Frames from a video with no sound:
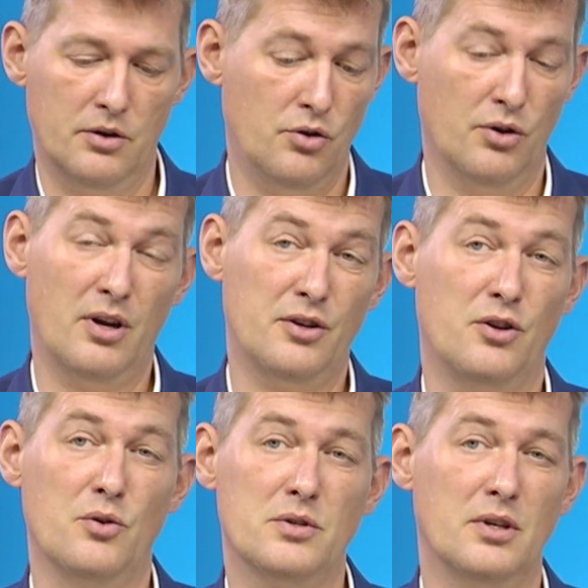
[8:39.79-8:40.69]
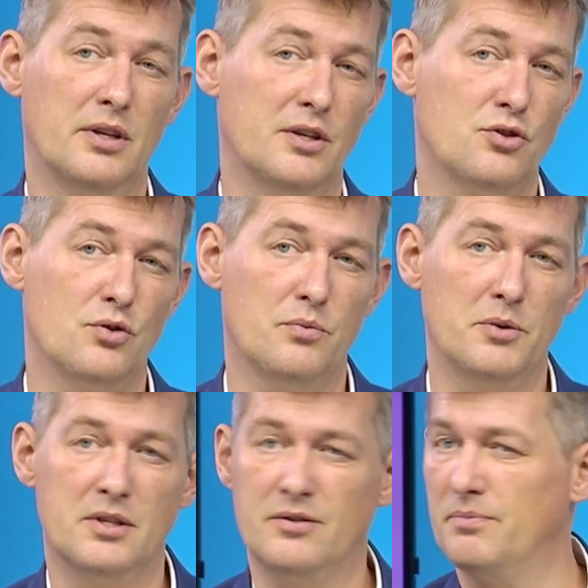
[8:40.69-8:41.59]
You're not using this. Should
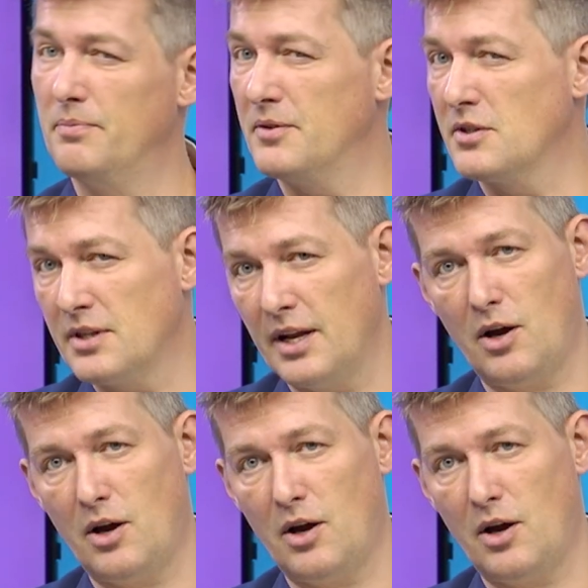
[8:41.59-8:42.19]
we set